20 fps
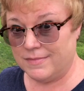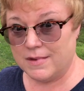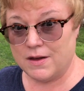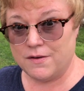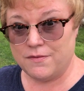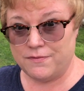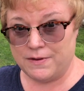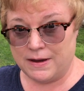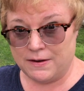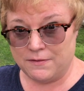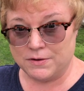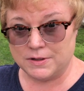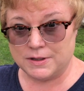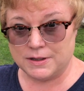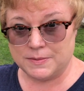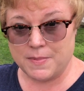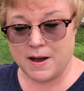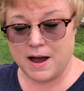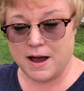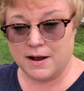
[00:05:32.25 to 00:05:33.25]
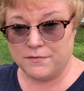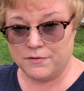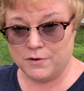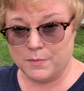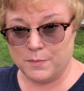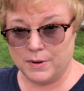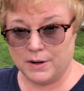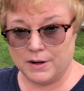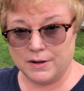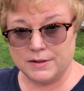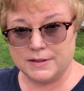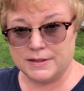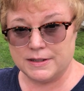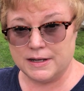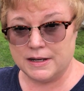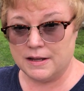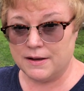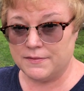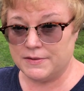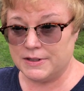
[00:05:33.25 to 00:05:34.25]
a favorite spot for birds.
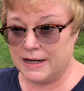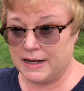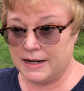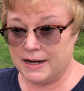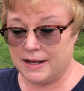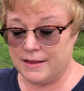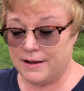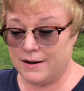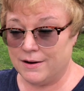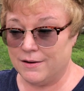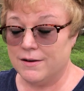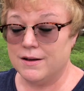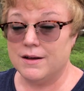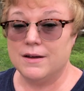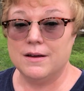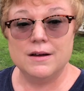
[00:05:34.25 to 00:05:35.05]
They love to get in there.